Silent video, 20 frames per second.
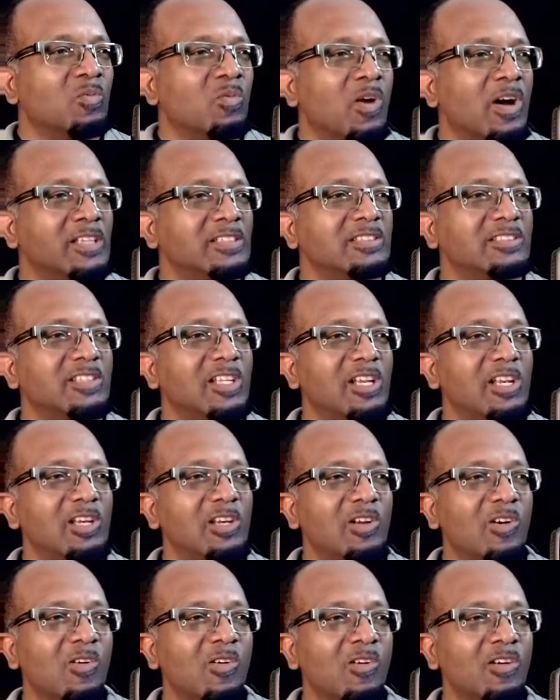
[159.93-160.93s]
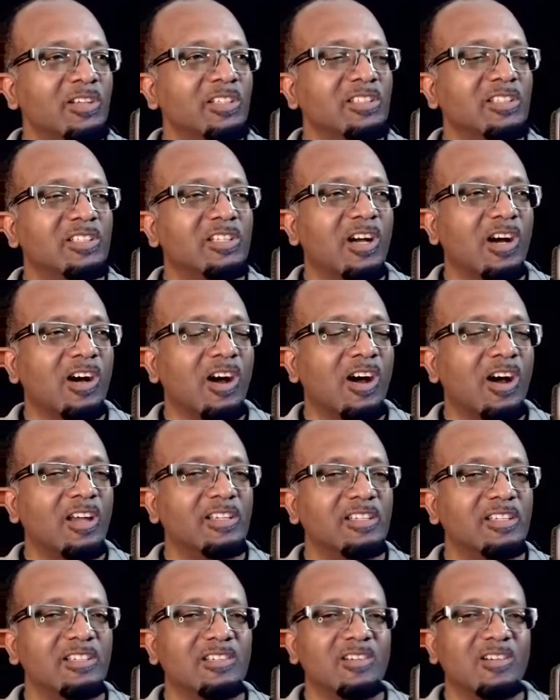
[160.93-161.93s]
was the Lord
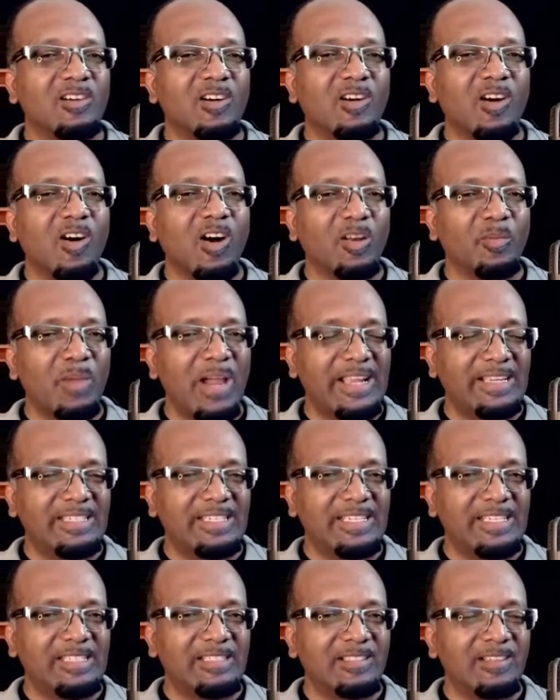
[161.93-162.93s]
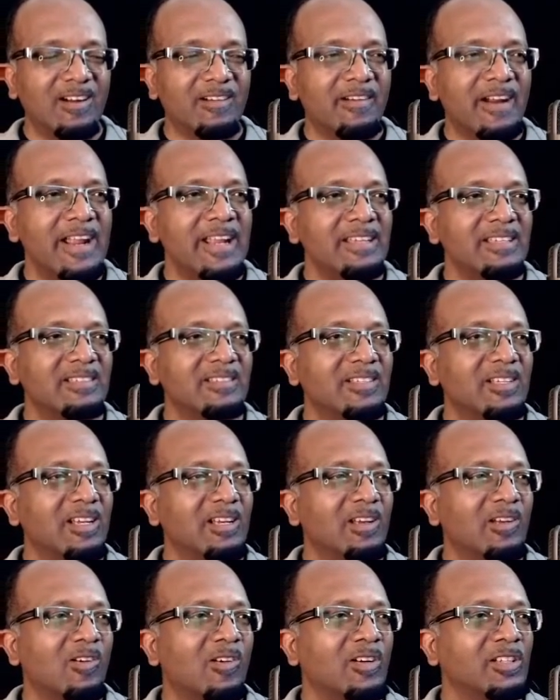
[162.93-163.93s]
God Almighty. All right? The
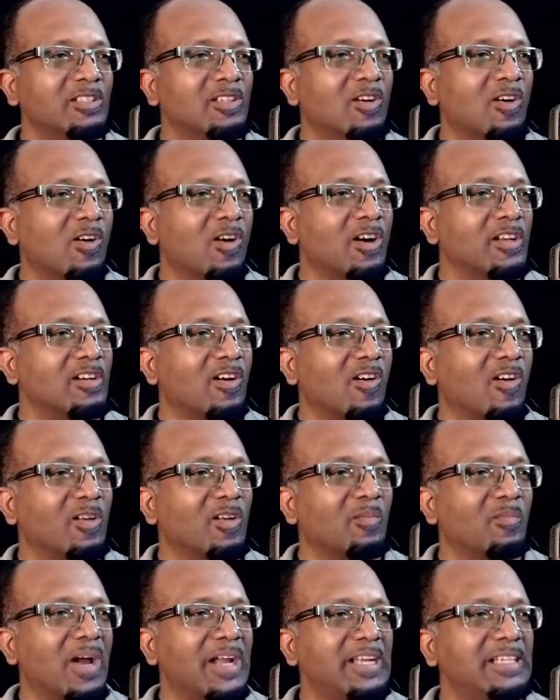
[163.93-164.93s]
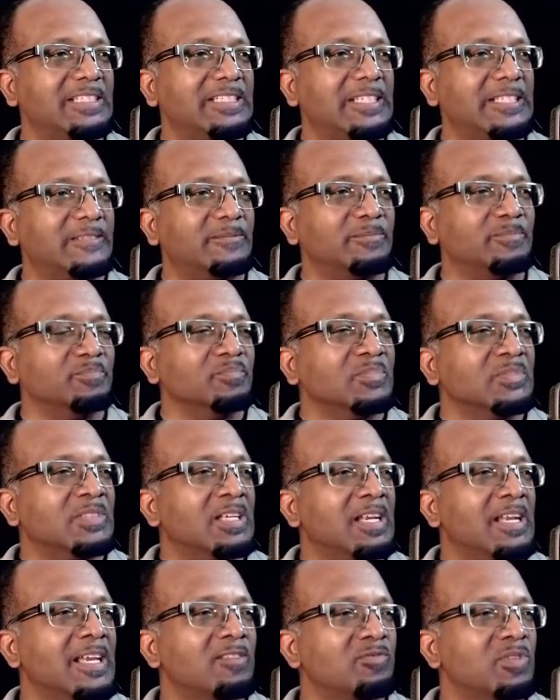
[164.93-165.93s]
Lord God Almighty.
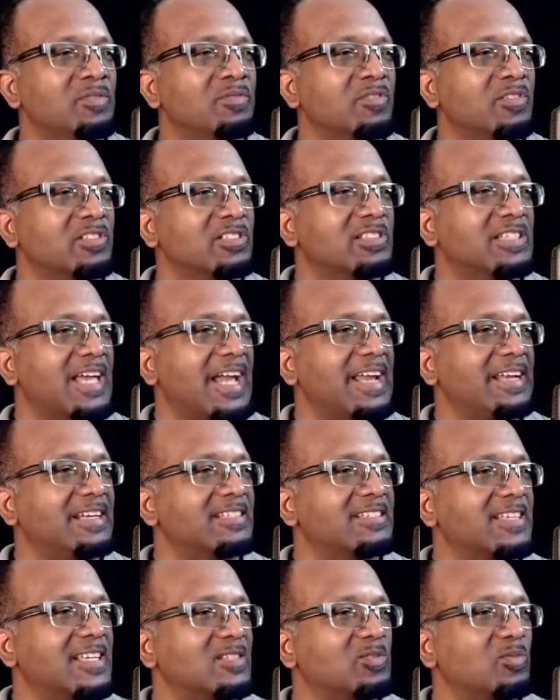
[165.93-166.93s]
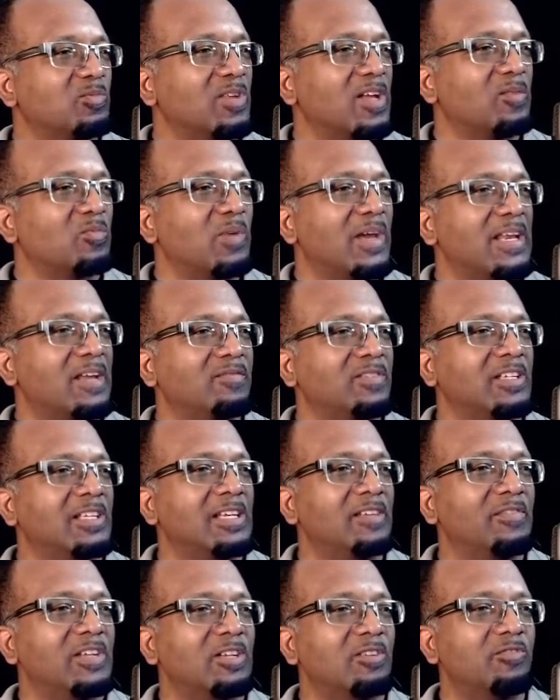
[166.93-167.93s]
Let's read verse 9. It says, And whenever
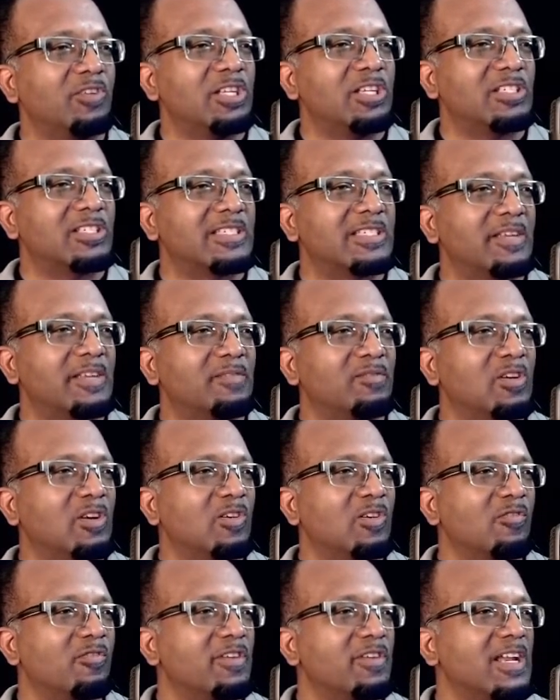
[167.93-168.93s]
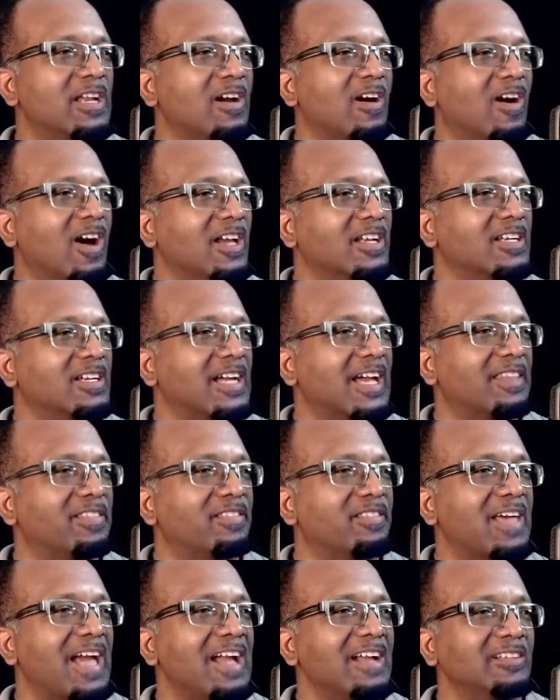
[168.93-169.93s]
the living creatures give glory, honor,
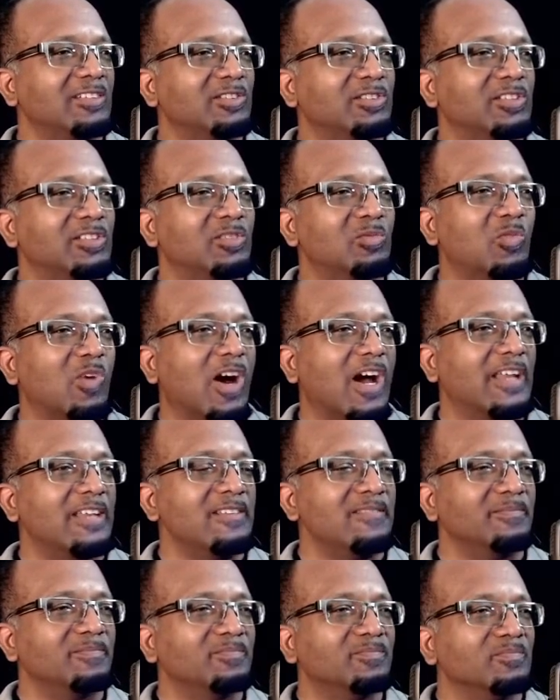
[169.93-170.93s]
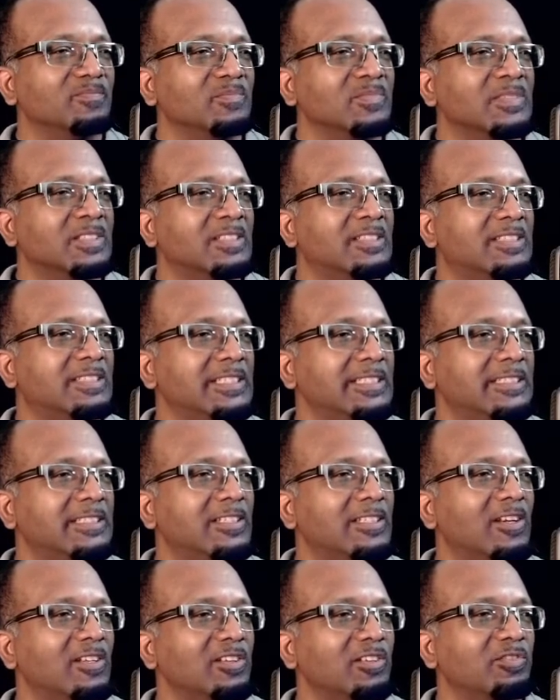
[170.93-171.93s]
and thanks to the one
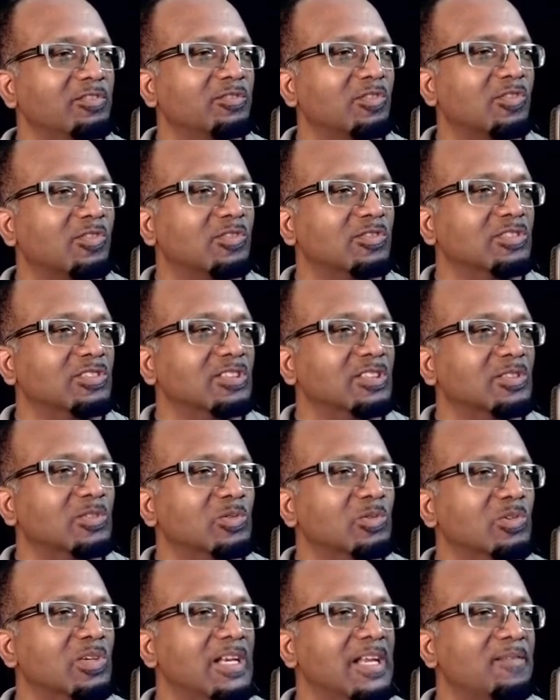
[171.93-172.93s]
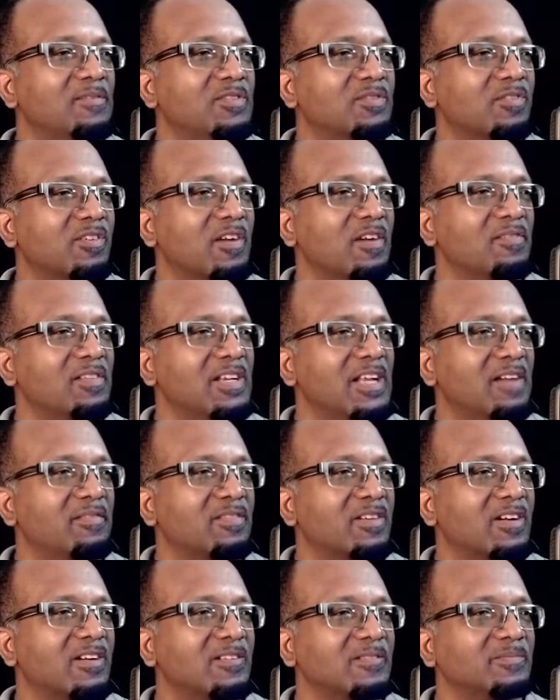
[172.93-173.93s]
seated on the throne who lives forever and
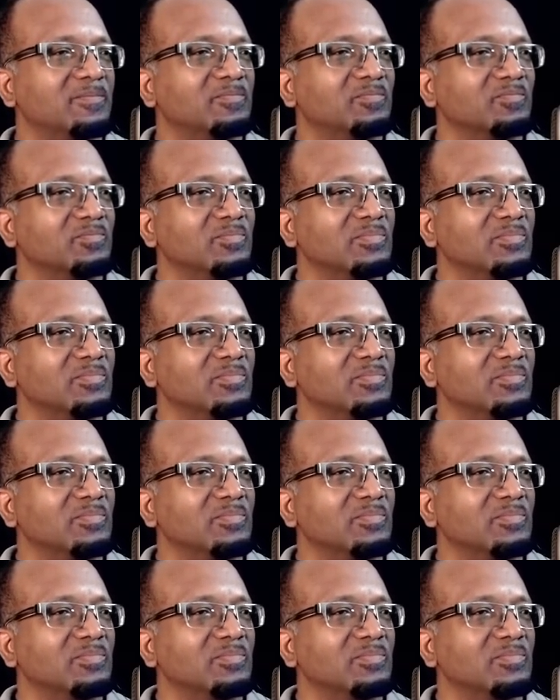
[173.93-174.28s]
ever,